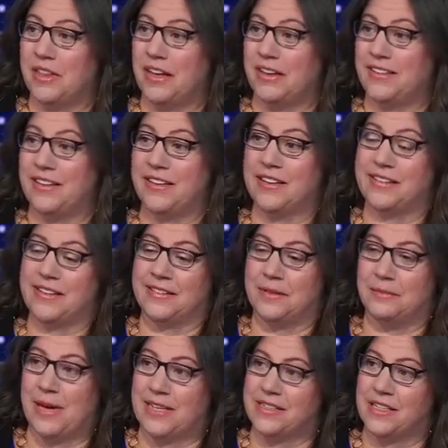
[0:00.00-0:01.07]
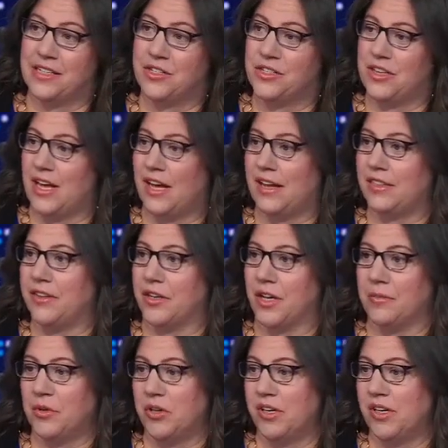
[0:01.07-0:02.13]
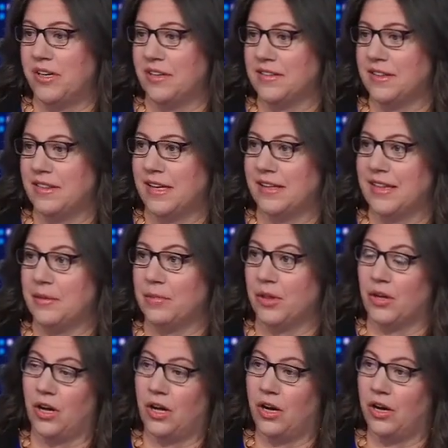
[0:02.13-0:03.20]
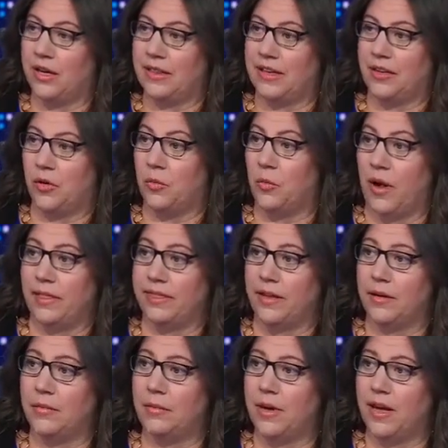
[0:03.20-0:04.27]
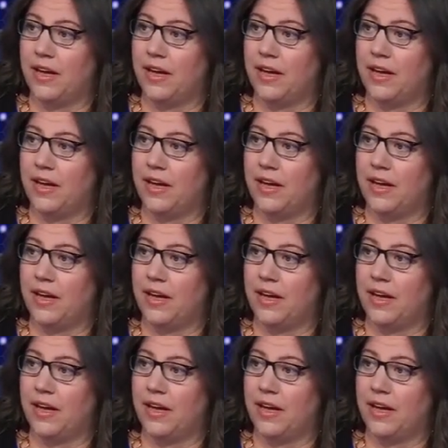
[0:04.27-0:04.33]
They see this as a message that their community doesn't think they belong and they don't want them.